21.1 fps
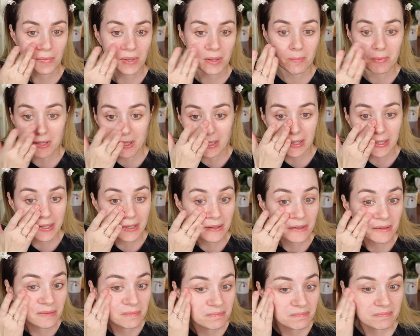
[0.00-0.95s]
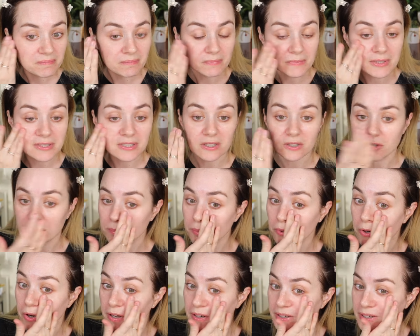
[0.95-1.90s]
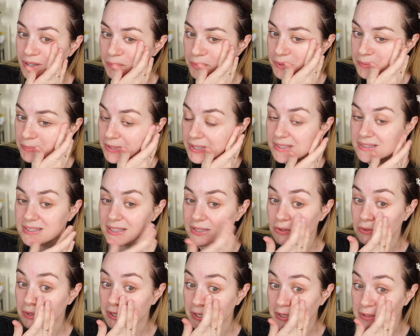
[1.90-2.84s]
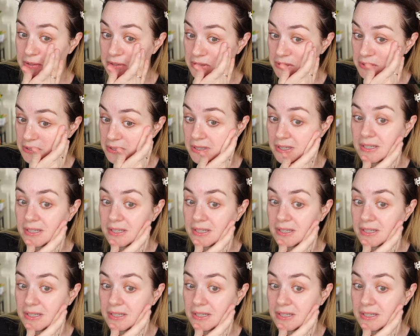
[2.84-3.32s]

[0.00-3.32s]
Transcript: Maybe like it's a good product, but because I don't like the